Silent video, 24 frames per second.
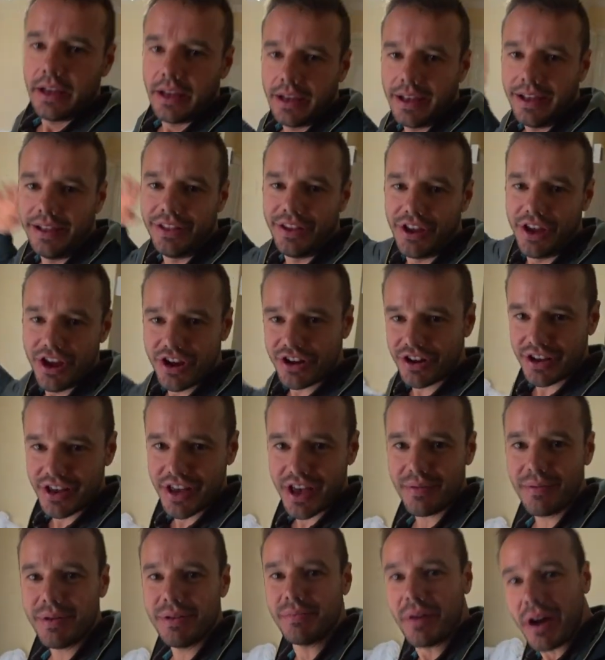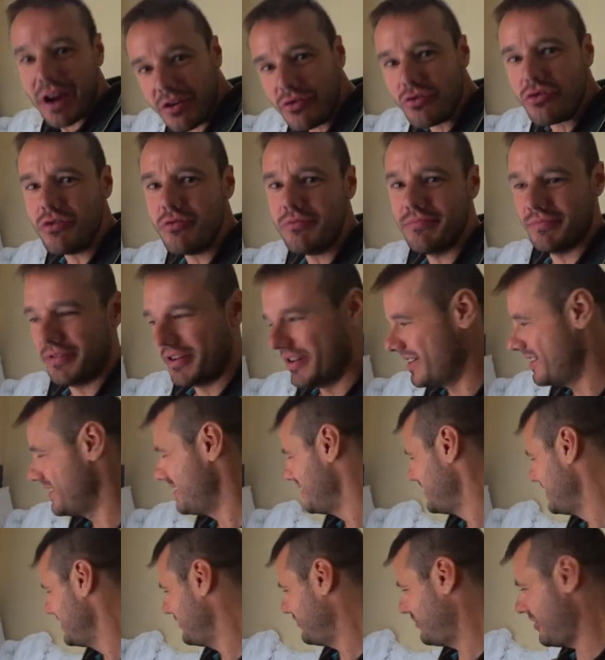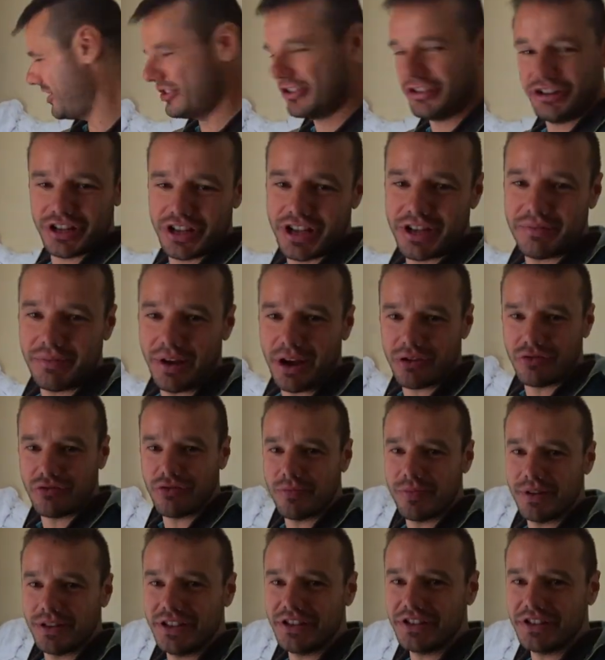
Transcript: And here I am in my room. Finally in my room in